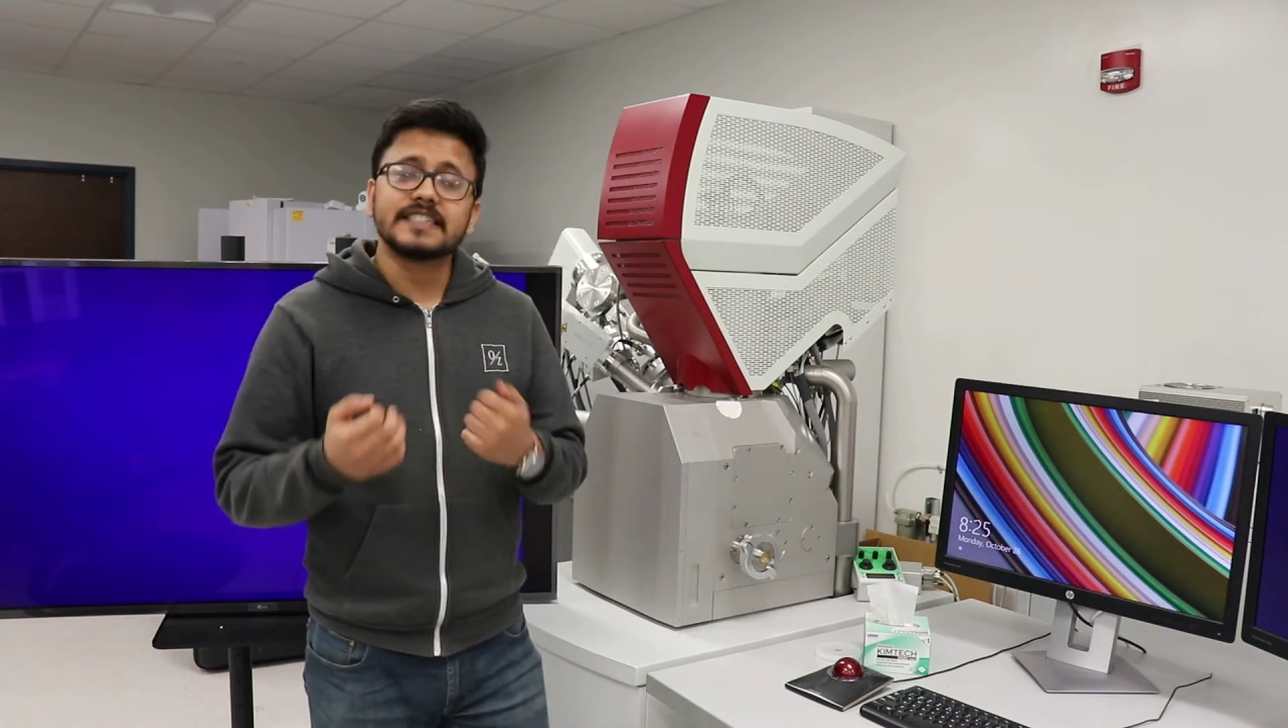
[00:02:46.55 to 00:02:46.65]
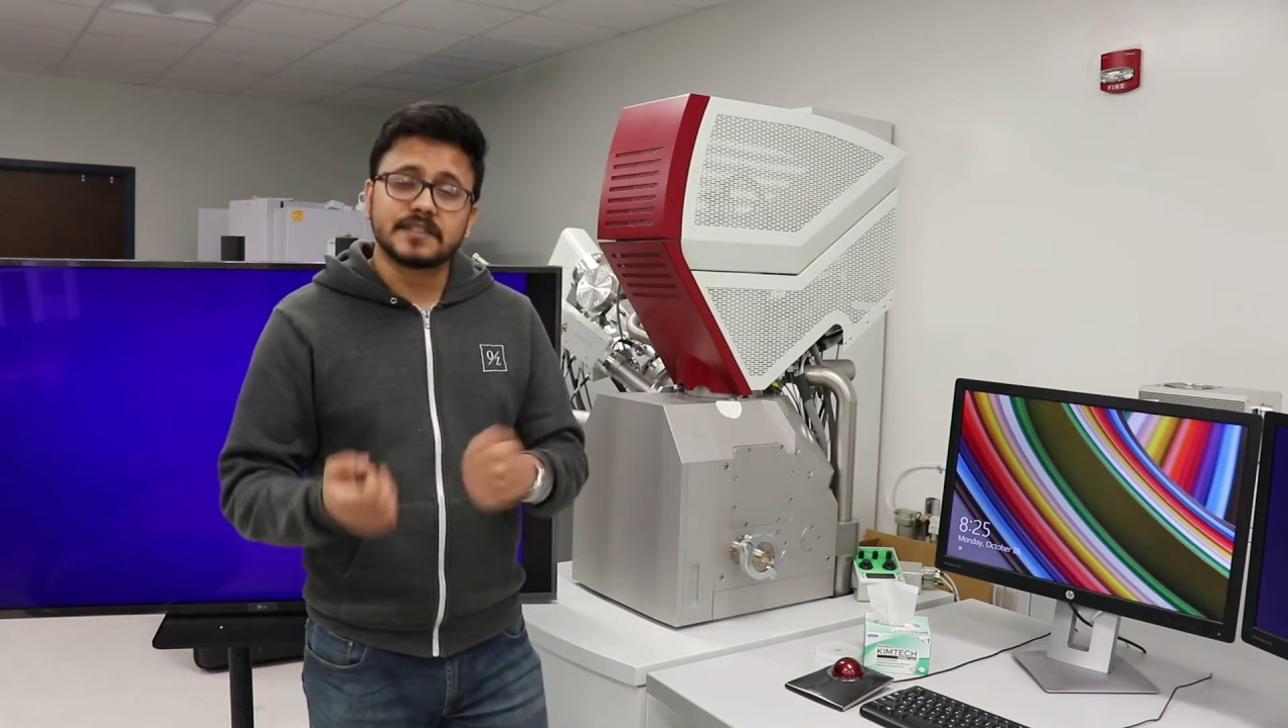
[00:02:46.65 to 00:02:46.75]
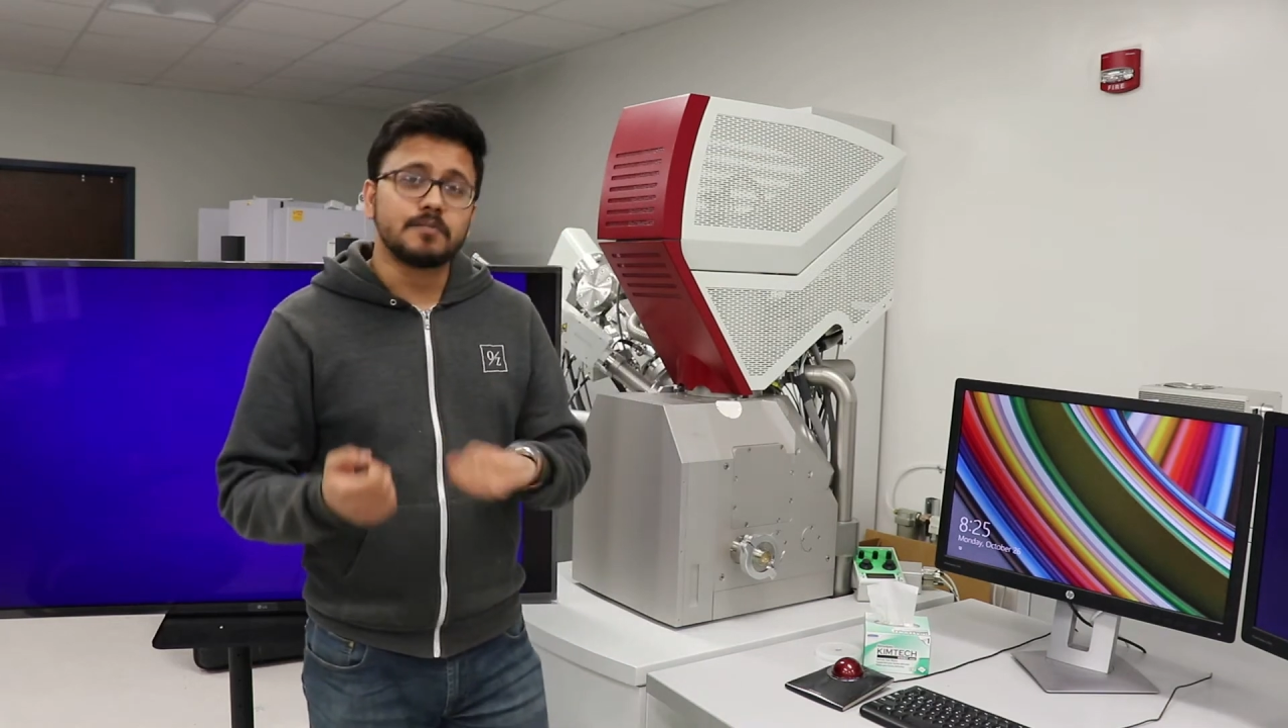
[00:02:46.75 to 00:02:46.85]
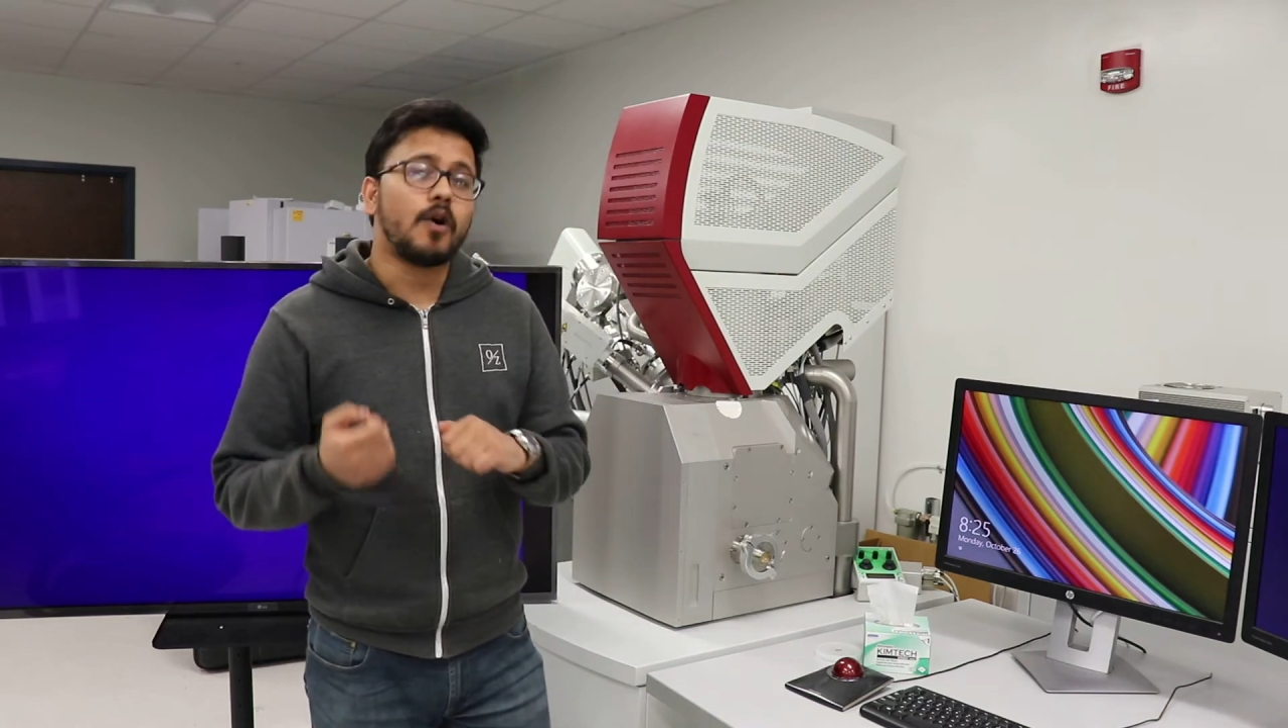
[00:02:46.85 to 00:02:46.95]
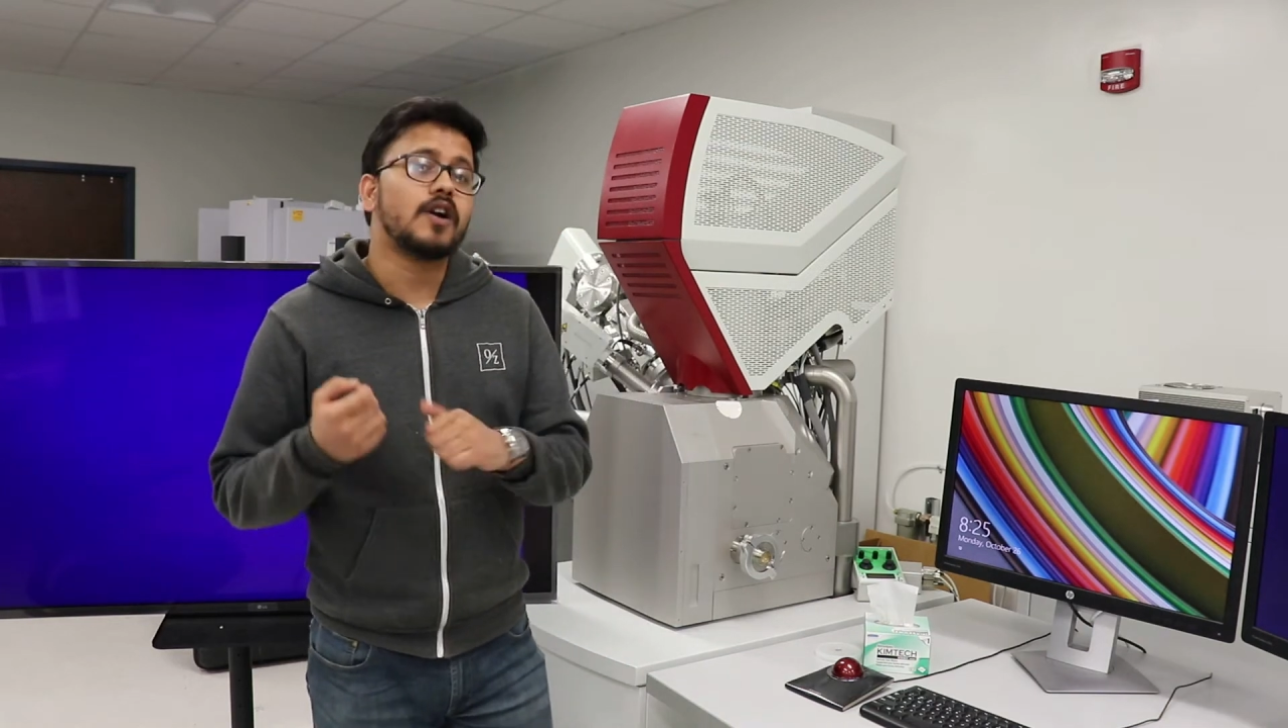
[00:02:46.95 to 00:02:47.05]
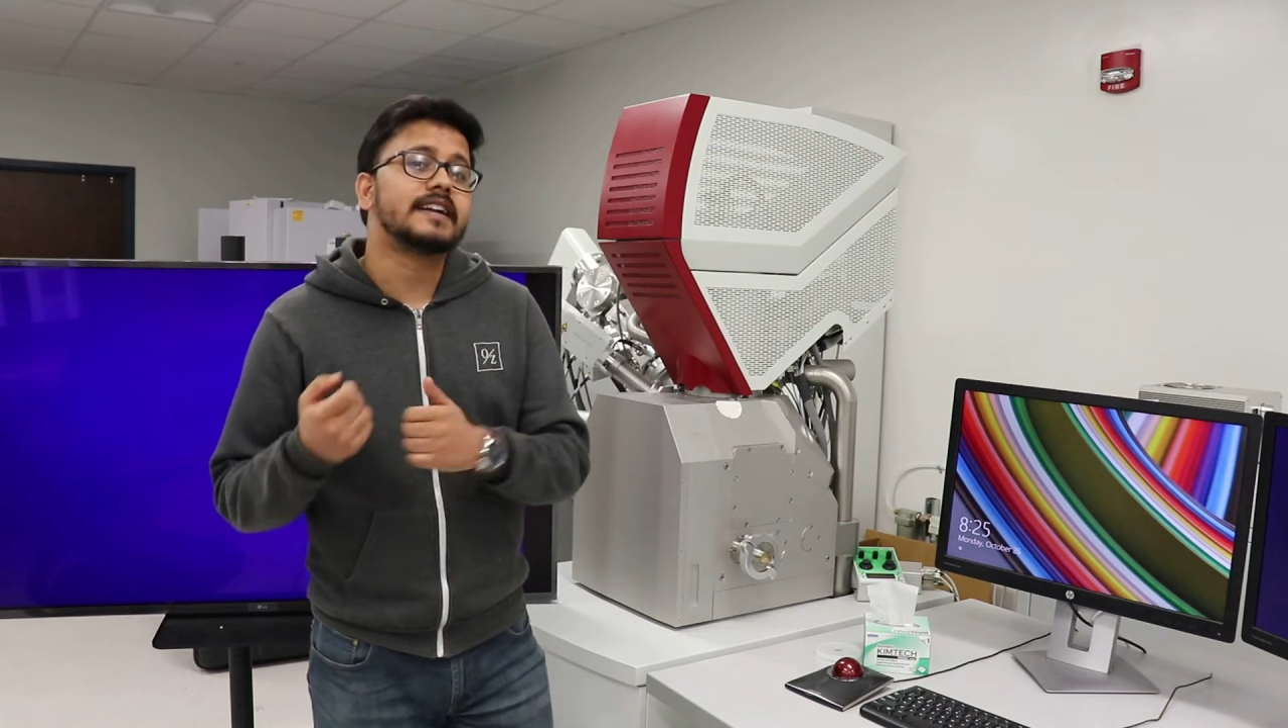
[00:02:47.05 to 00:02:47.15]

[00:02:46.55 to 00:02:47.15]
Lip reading: small